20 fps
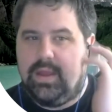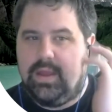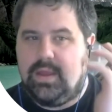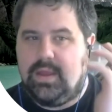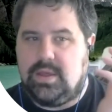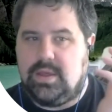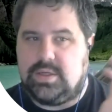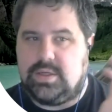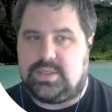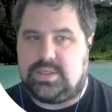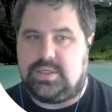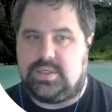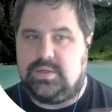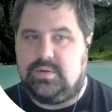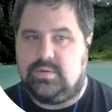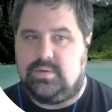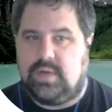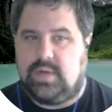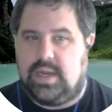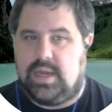you just
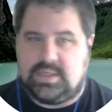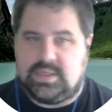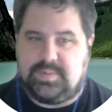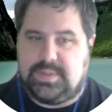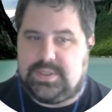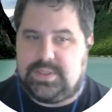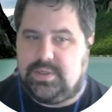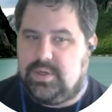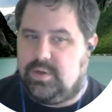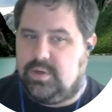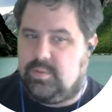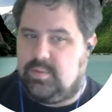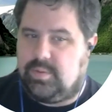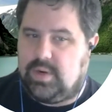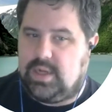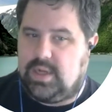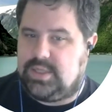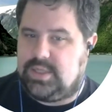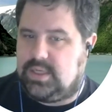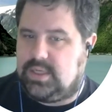do an SBT new
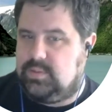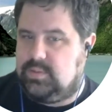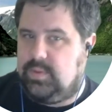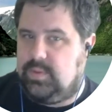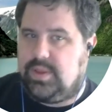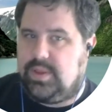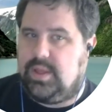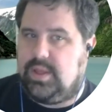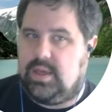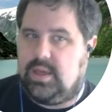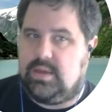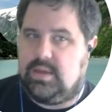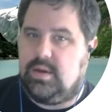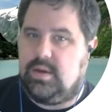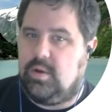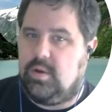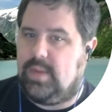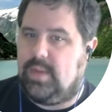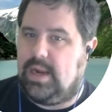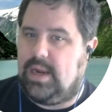project with a
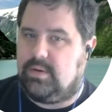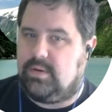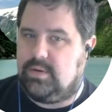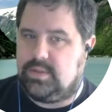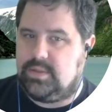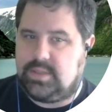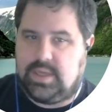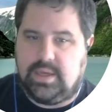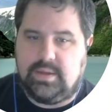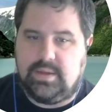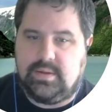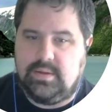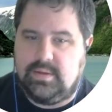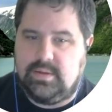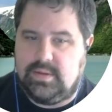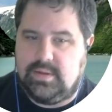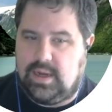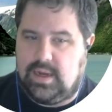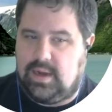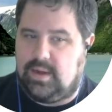no macros, okay?
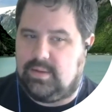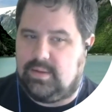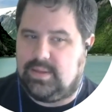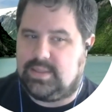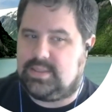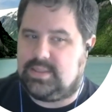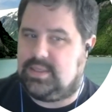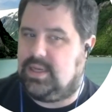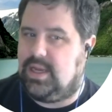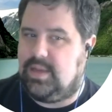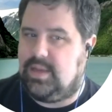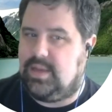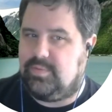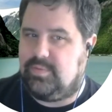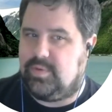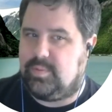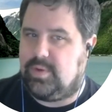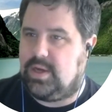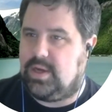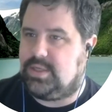That's the name of
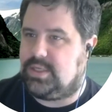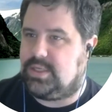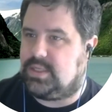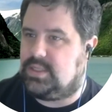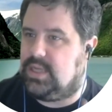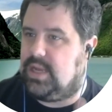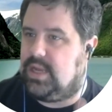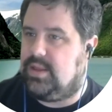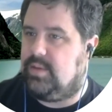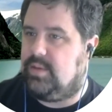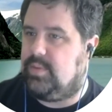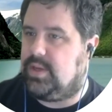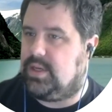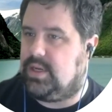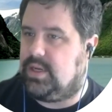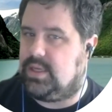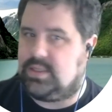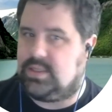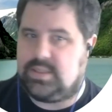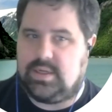your project, and then we can
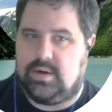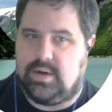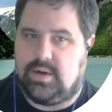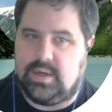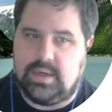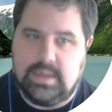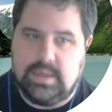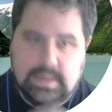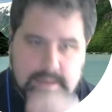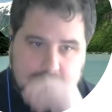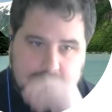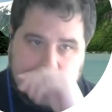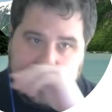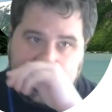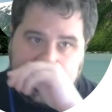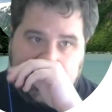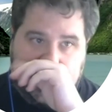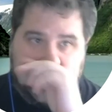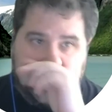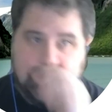get started.
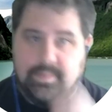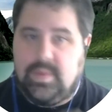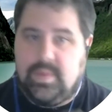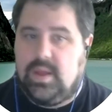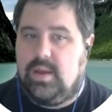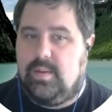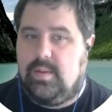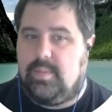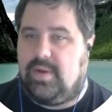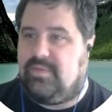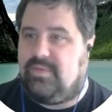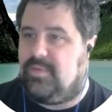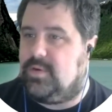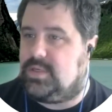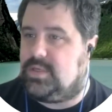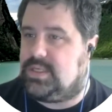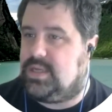My first